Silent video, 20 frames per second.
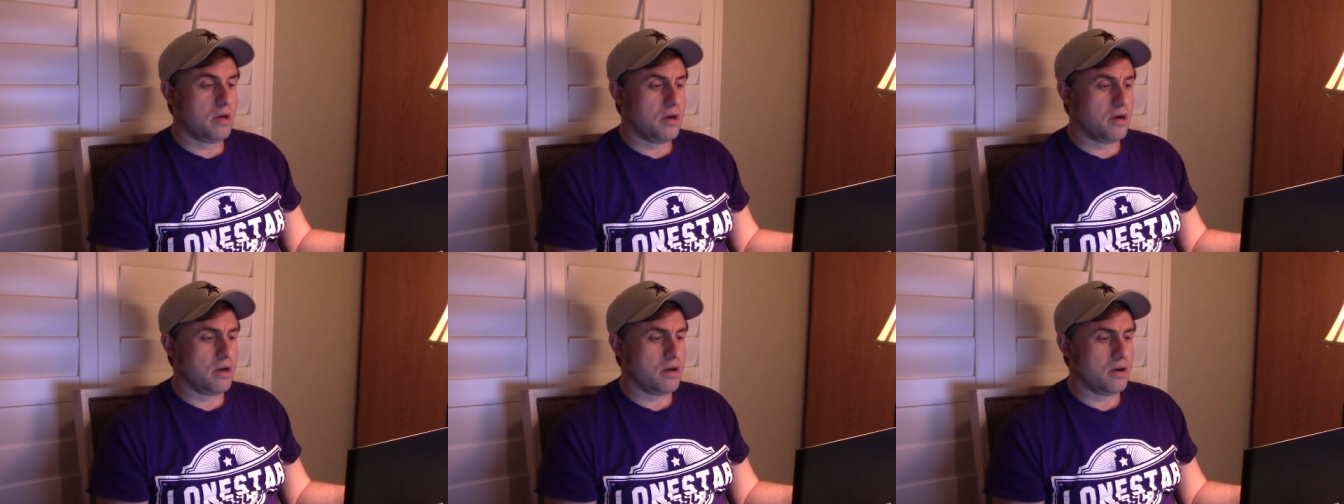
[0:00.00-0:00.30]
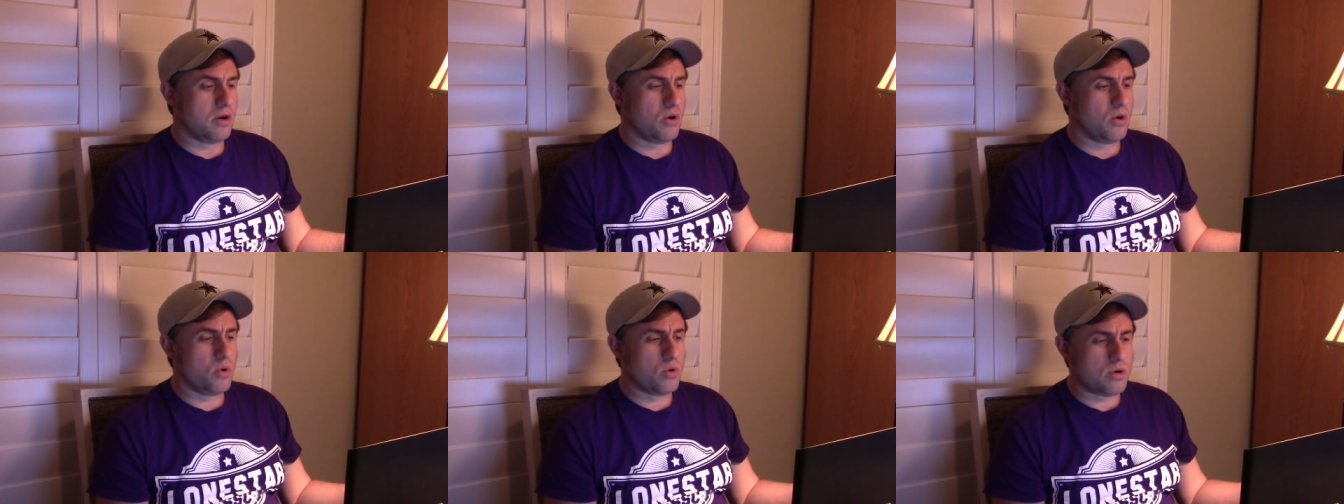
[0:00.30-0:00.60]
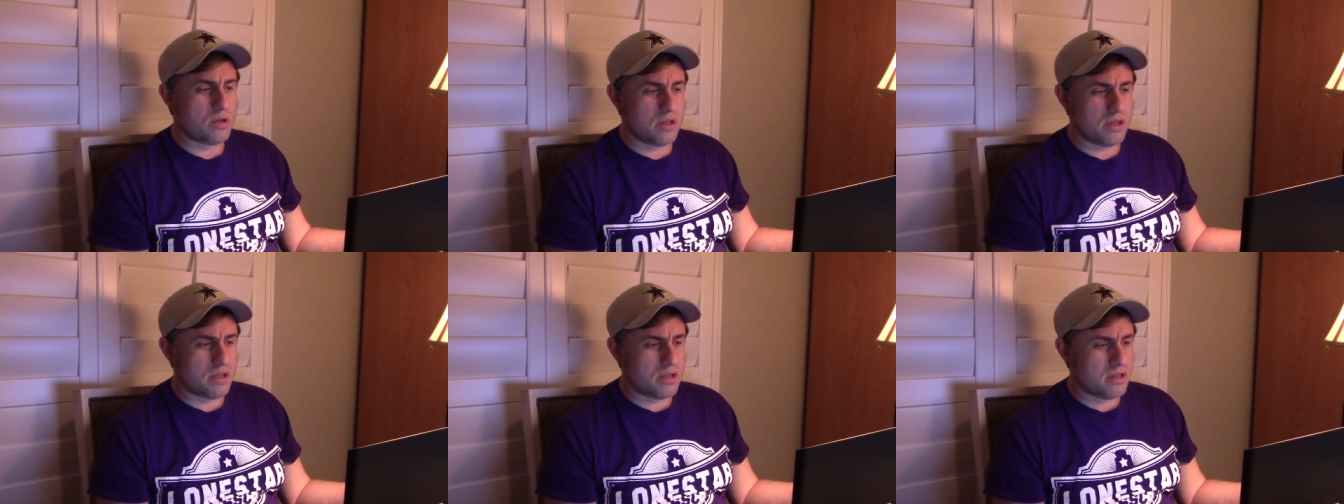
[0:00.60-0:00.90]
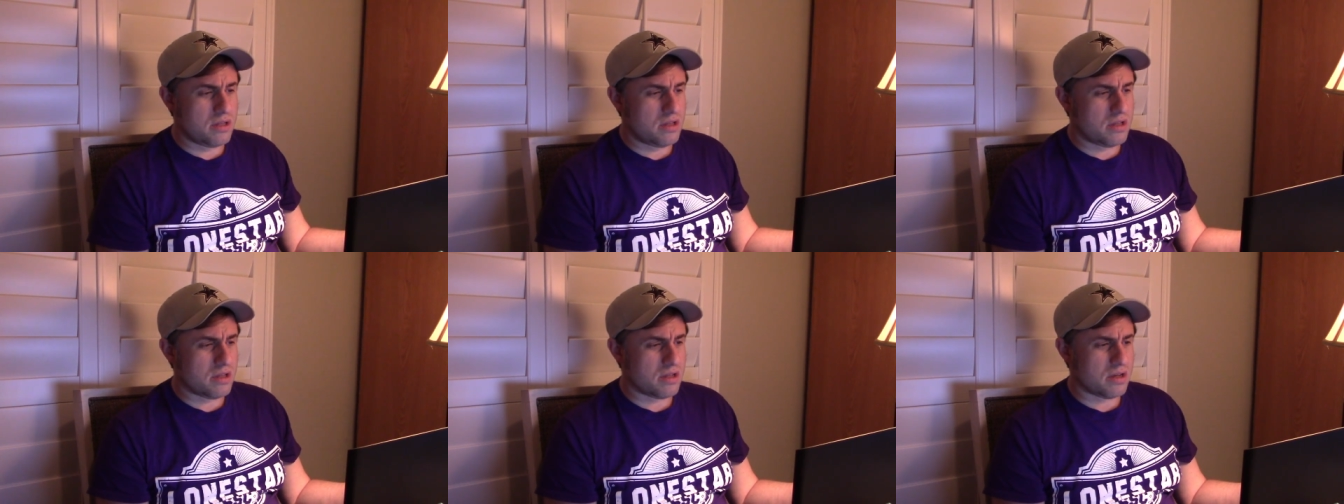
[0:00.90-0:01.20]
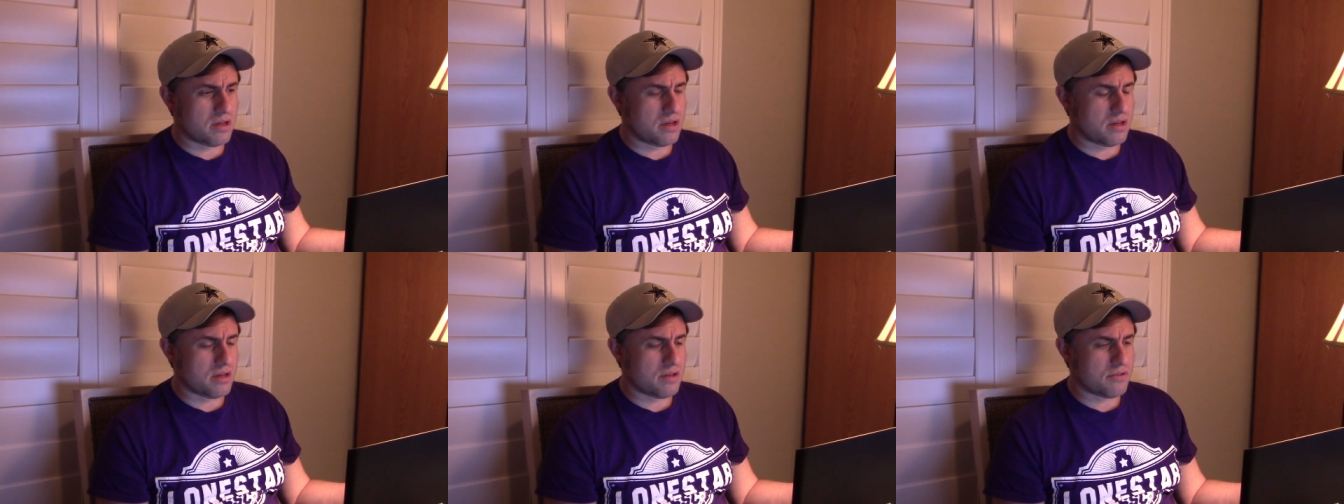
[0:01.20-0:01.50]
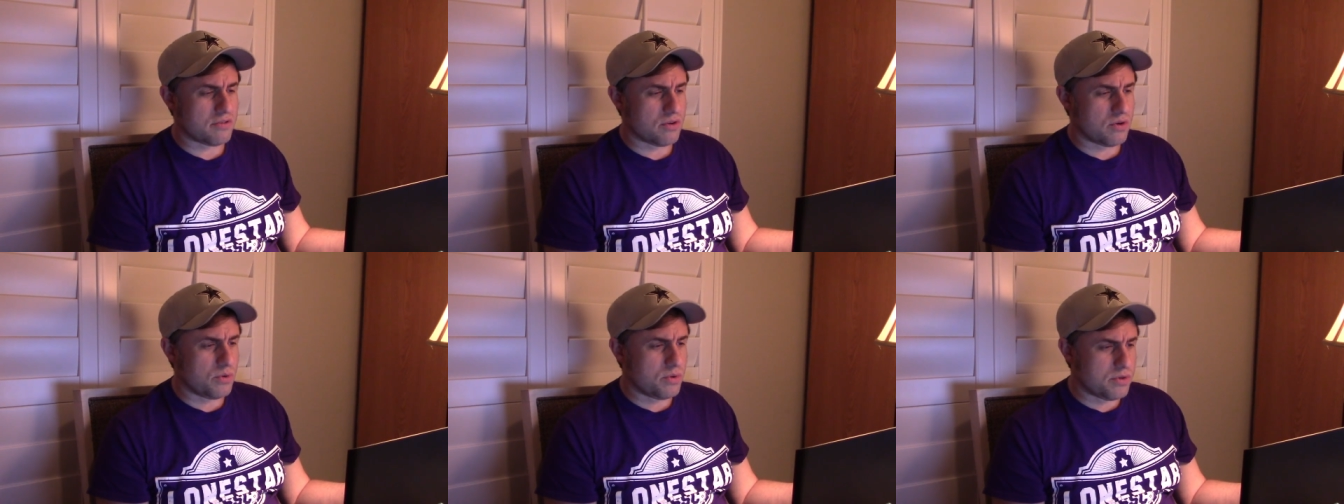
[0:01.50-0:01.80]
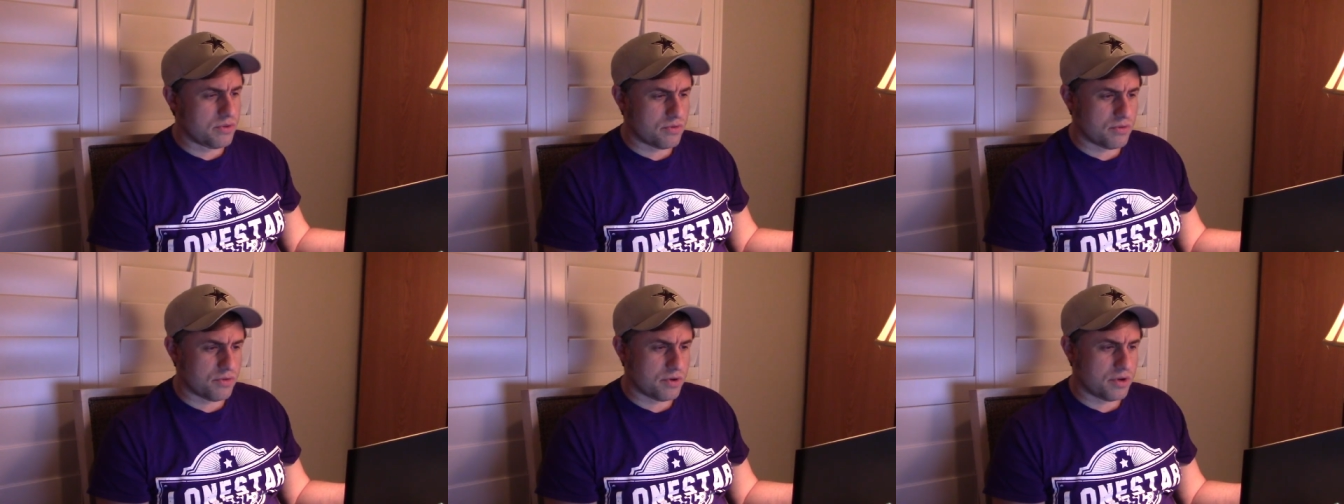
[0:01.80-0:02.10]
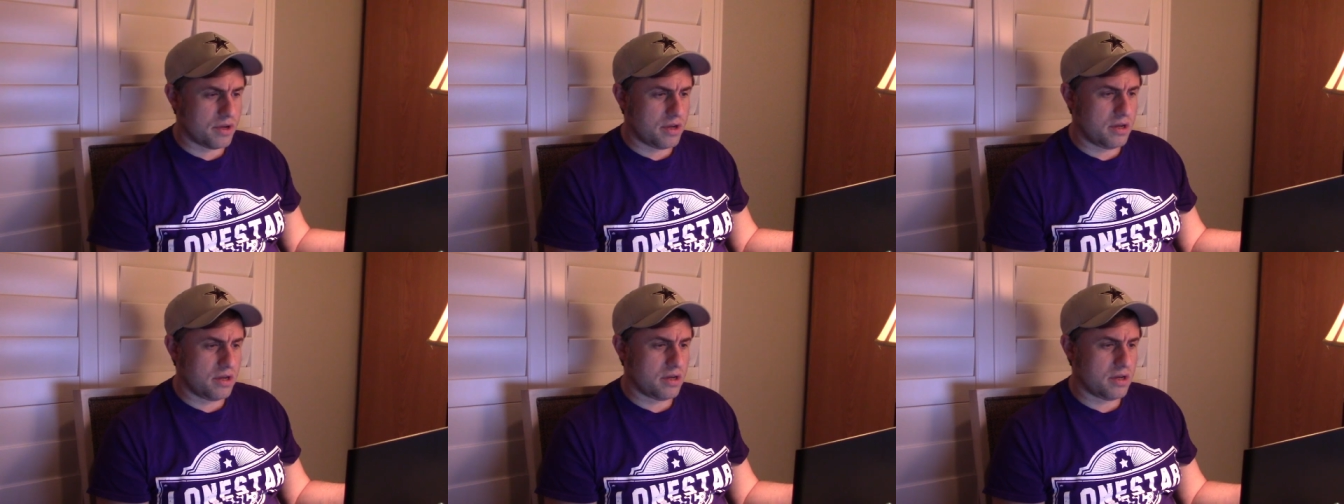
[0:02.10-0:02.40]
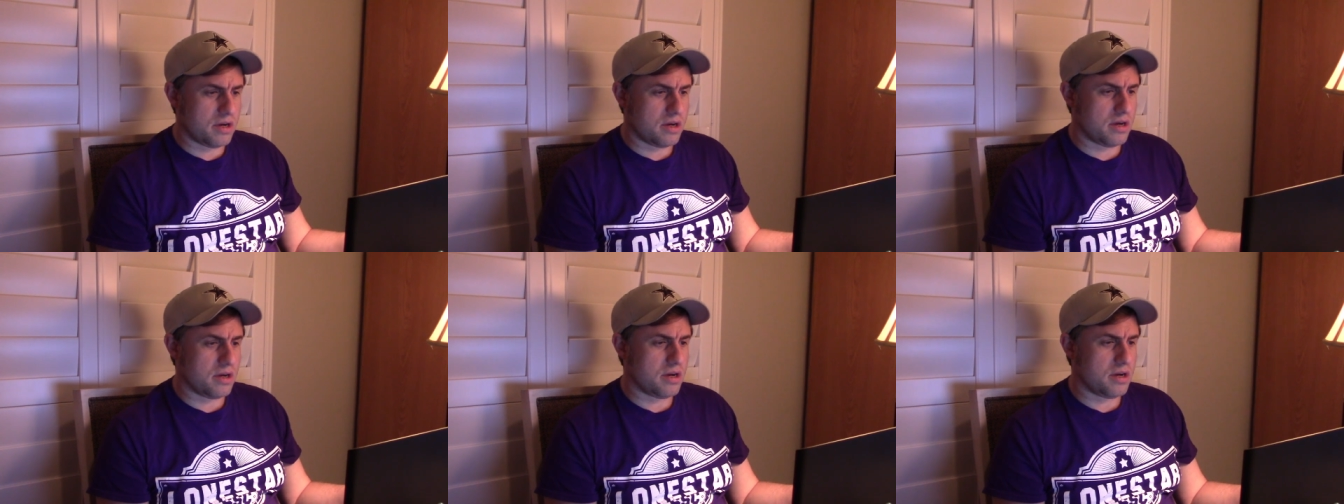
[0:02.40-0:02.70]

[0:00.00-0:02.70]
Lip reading: Oakland is 0-3.